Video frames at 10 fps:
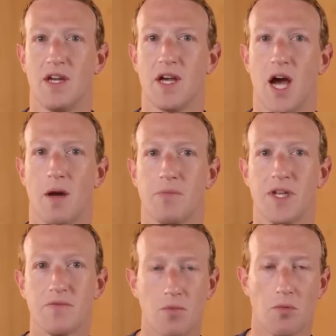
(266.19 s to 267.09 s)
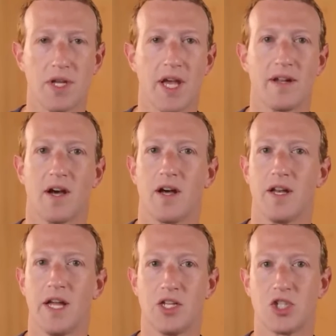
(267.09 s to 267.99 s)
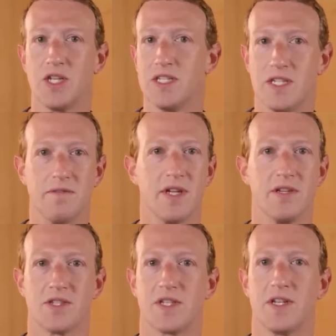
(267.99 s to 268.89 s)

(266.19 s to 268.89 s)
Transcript: than even what we get on HD TVs